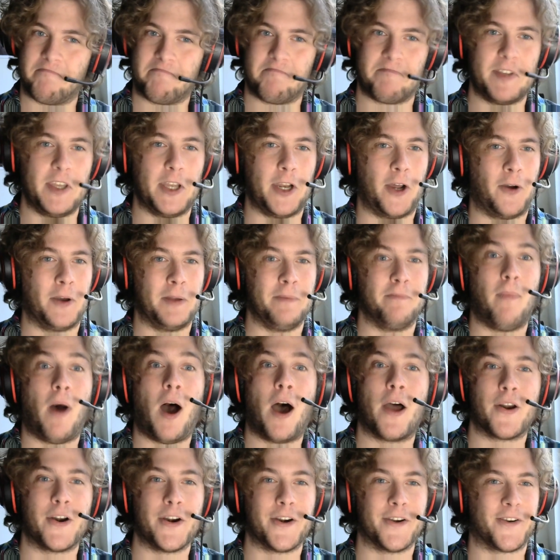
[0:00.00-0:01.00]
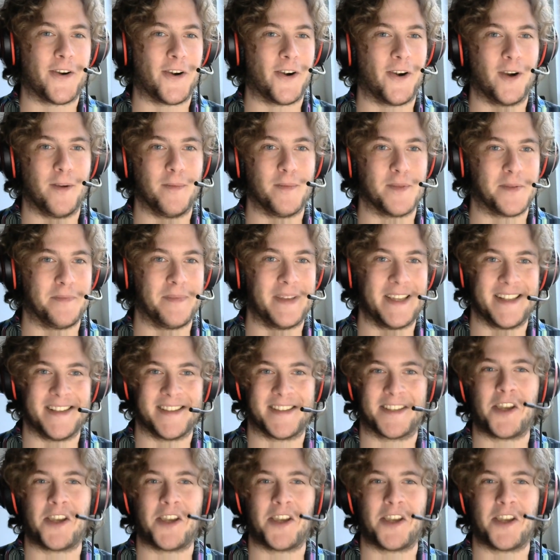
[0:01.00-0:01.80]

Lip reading: in modern terms means